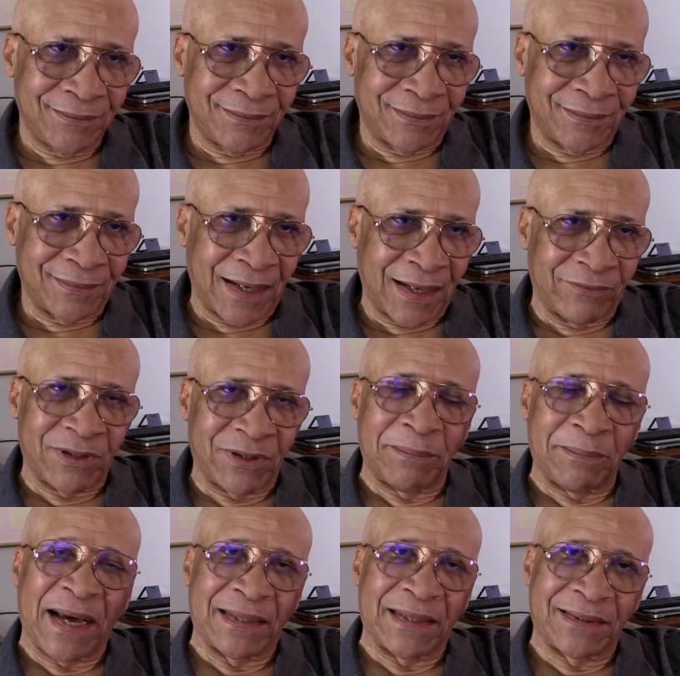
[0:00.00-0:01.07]
I feel
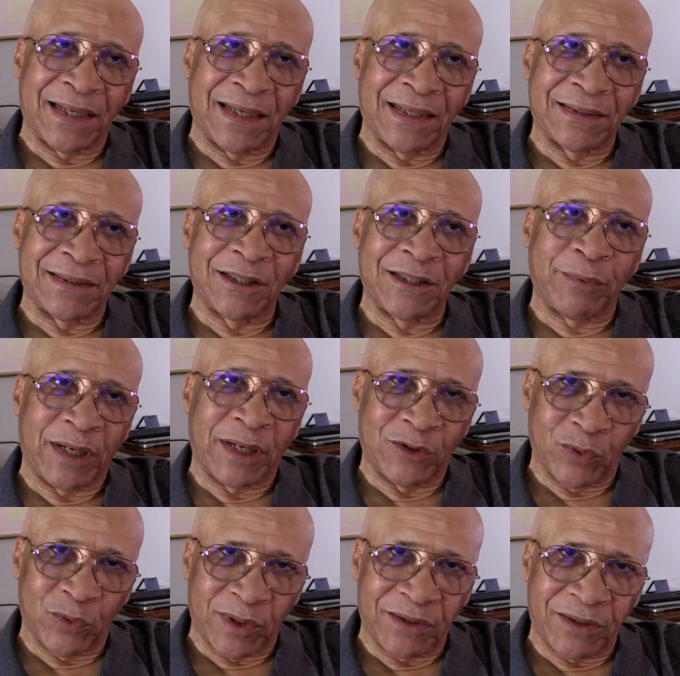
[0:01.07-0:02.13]
bad saying this, but
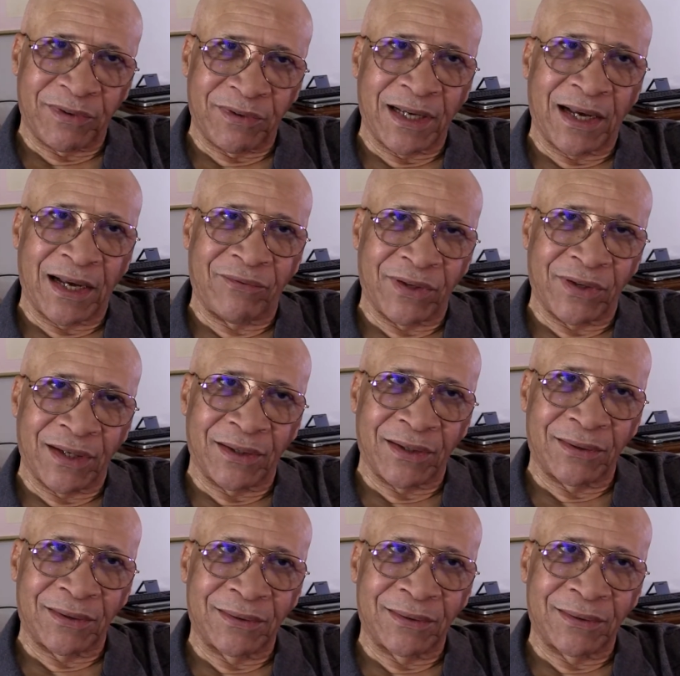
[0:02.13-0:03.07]
intuitively I feel